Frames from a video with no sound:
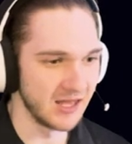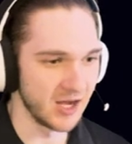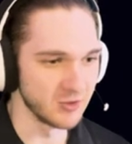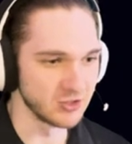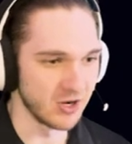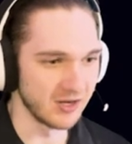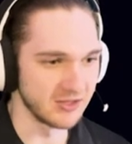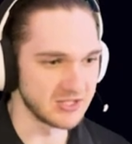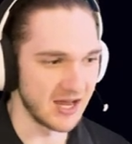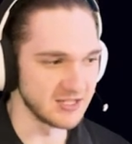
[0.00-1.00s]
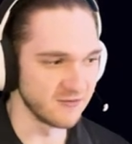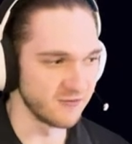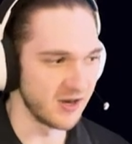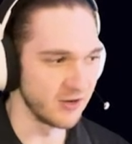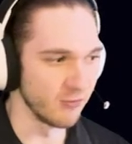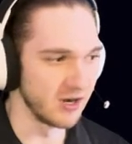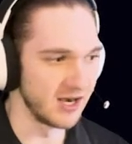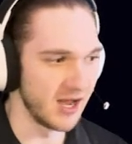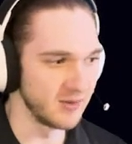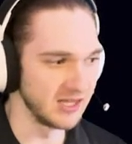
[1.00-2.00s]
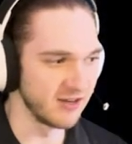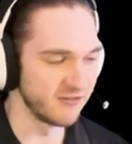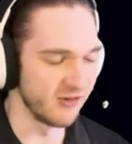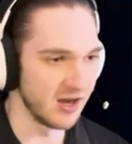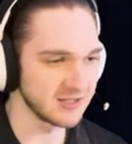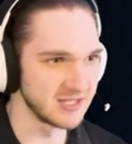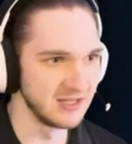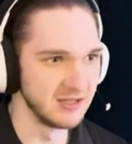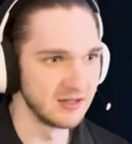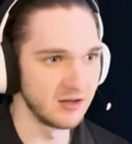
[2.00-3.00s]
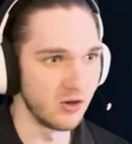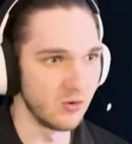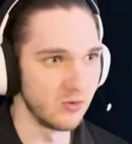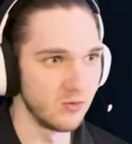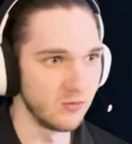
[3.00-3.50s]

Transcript: animatronic the size of Freddy running at me like Foxy. Oh,